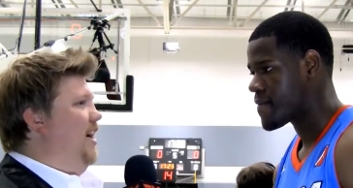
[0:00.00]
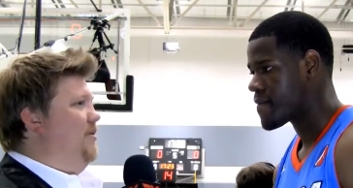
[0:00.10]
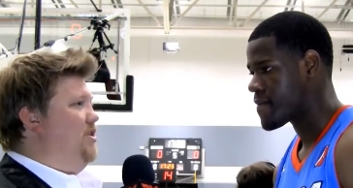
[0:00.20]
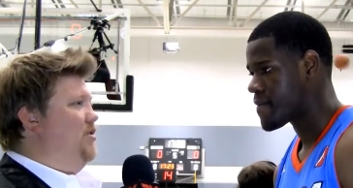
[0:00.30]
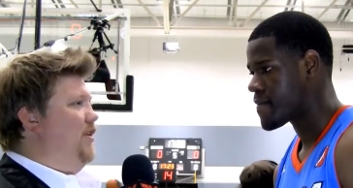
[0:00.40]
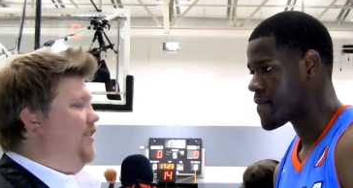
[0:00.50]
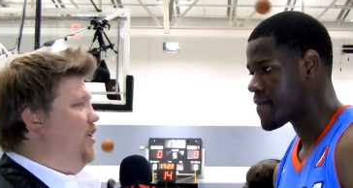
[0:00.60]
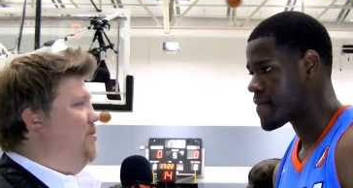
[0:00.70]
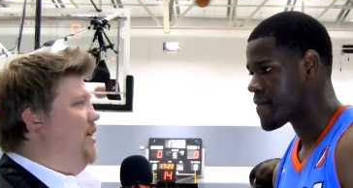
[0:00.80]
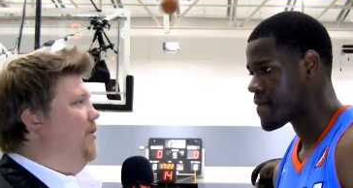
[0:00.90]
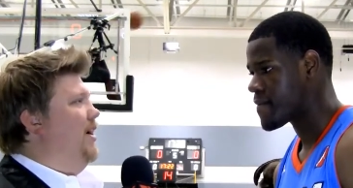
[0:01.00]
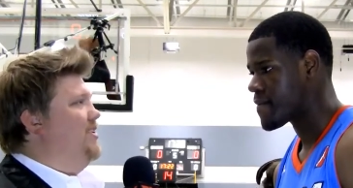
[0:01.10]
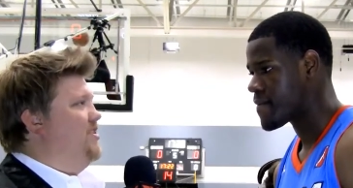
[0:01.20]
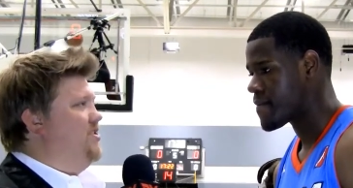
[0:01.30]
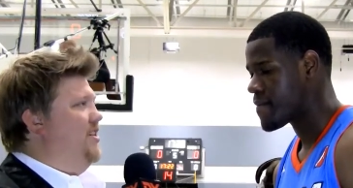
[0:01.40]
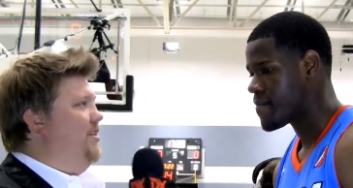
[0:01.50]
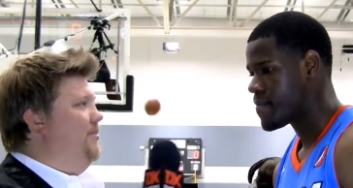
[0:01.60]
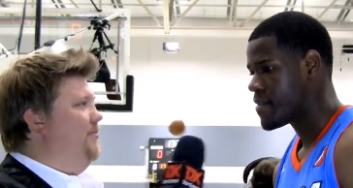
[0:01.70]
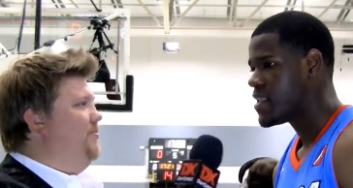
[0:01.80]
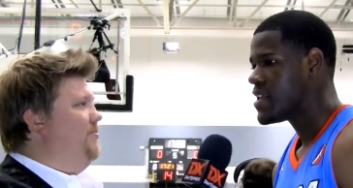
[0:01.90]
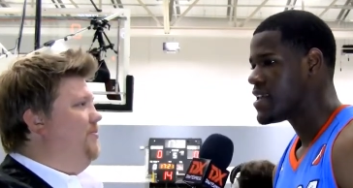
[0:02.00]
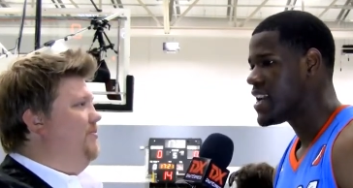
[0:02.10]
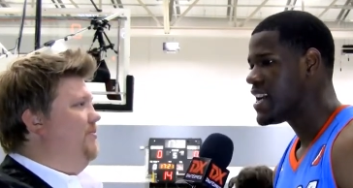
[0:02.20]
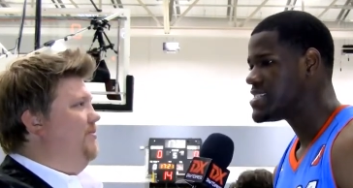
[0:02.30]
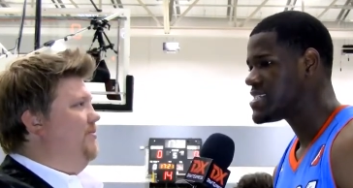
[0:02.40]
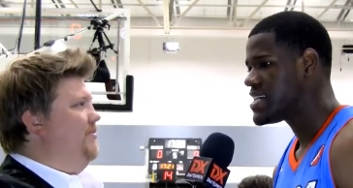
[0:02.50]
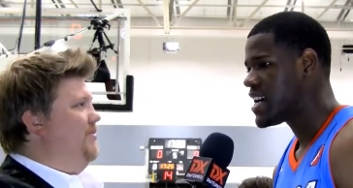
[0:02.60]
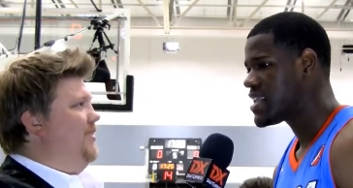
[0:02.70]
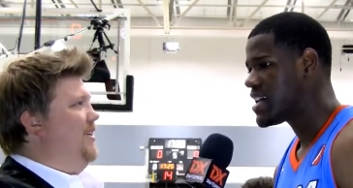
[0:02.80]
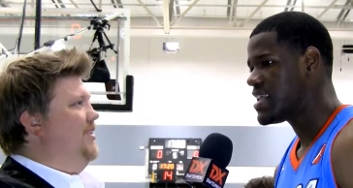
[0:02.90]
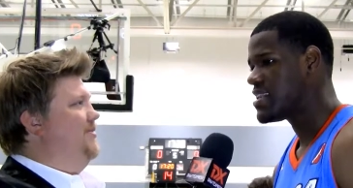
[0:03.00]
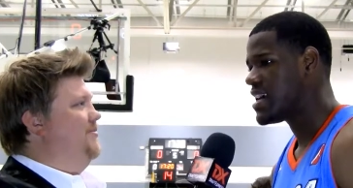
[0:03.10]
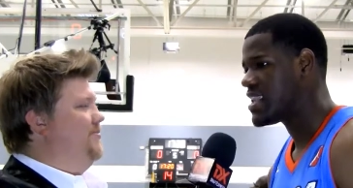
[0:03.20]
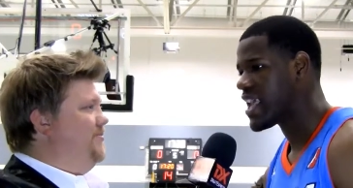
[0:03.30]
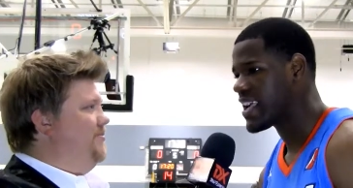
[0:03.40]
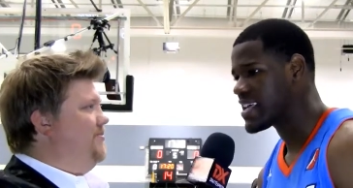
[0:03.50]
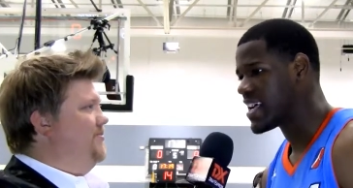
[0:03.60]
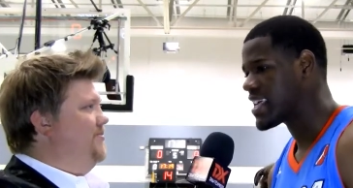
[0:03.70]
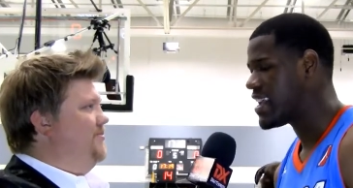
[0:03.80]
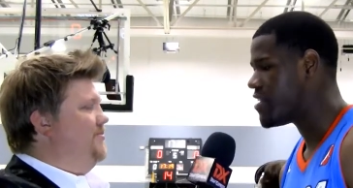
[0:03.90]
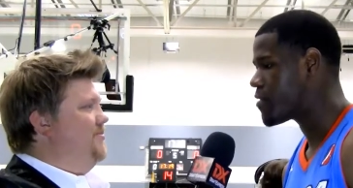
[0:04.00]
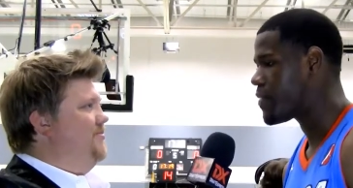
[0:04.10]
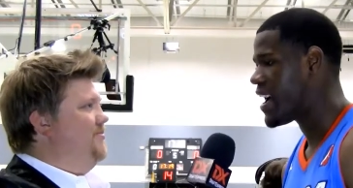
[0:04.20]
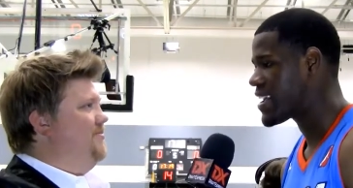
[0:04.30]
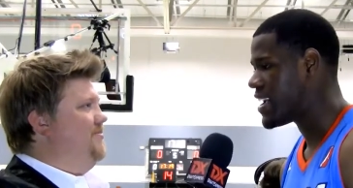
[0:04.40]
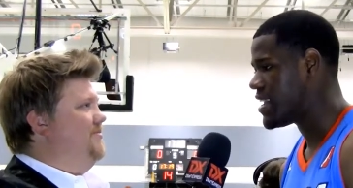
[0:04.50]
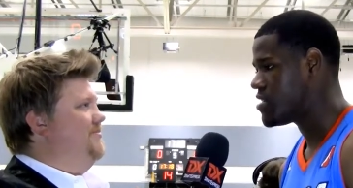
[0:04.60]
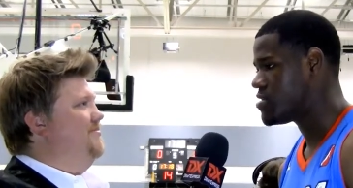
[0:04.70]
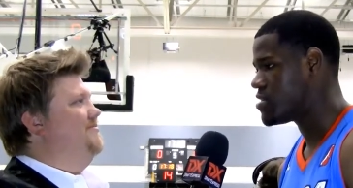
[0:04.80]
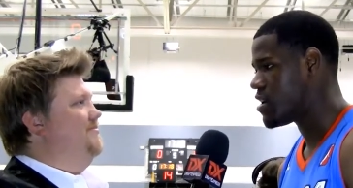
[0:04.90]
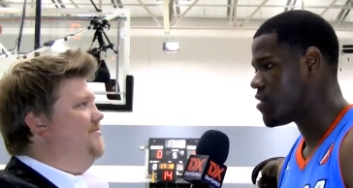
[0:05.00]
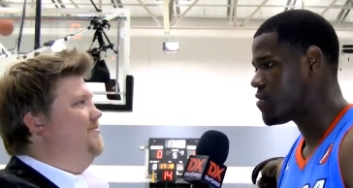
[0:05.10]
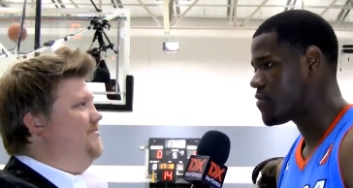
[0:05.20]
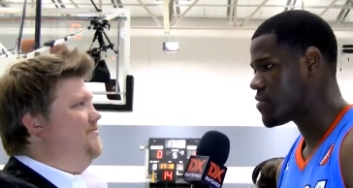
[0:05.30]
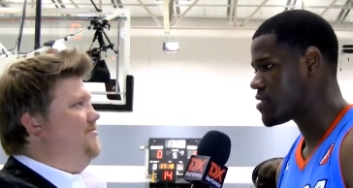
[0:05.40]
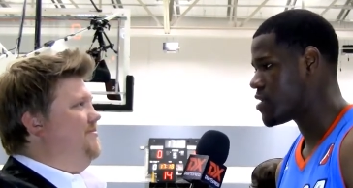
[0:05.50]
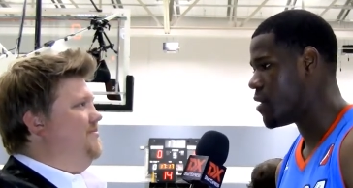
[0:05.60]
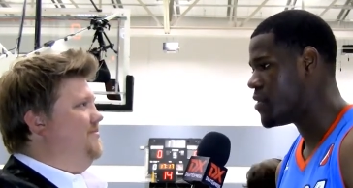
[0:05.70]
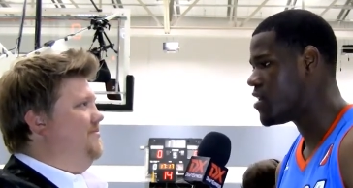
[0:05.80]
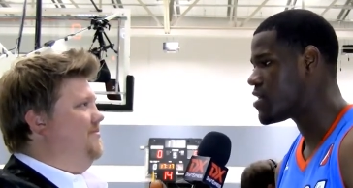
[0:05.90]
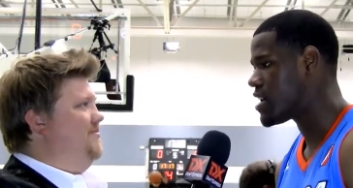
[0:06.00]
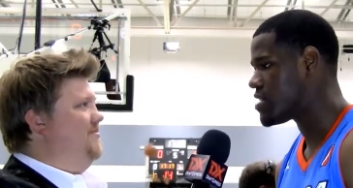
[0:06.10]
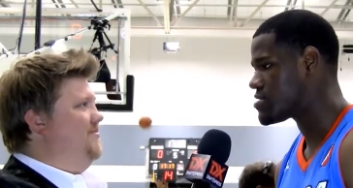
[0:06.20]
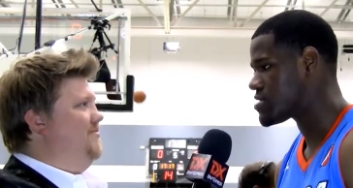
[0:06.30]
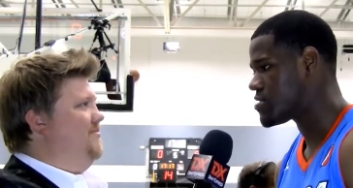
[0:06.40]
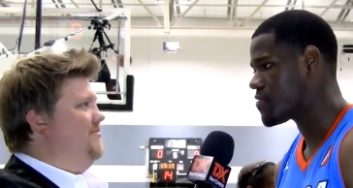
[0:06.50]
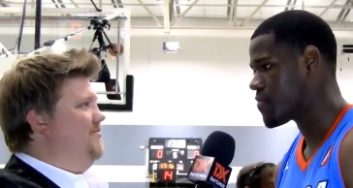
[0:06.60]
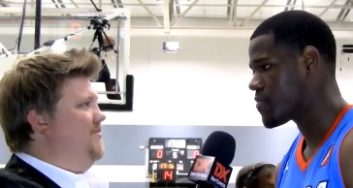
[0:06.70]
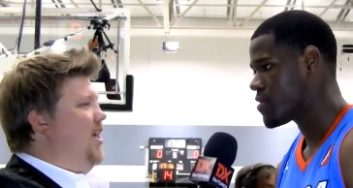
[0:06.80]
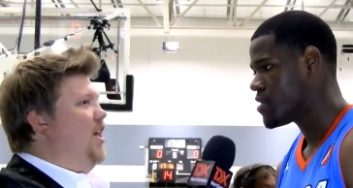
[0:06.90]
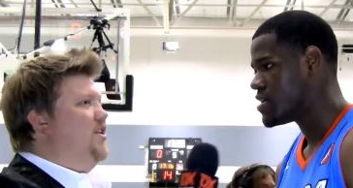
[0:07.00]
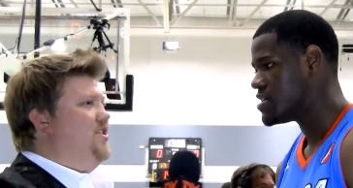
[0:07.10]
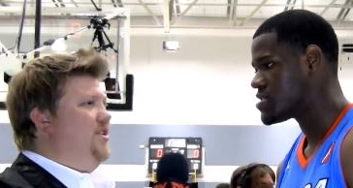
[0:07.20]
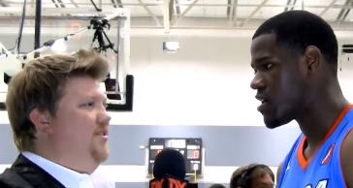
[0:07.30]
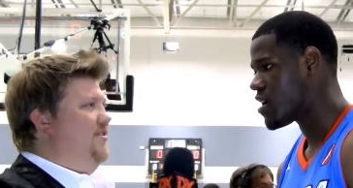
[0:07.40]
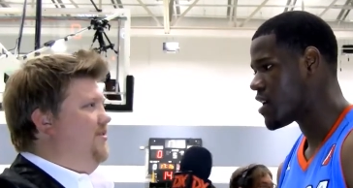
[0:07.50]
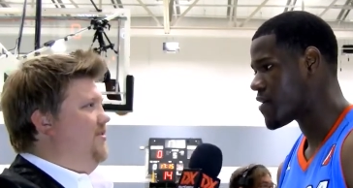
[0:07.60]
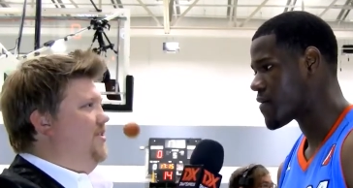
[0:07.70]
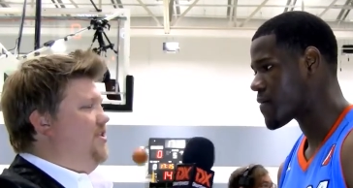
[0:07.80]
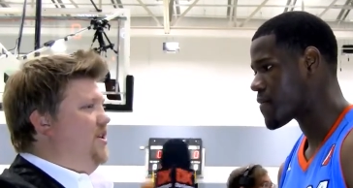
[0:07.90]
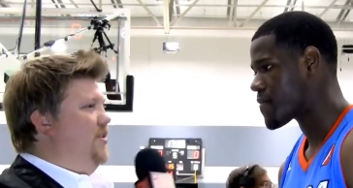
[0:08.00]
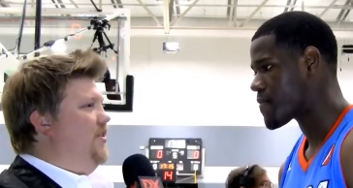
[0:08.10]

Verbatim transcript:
Speaker 1: I mean, do you think that you made the right decision then? Yeah, I did. I like it. I can't look back at it, you know. I'm here now, so it's all right. Do you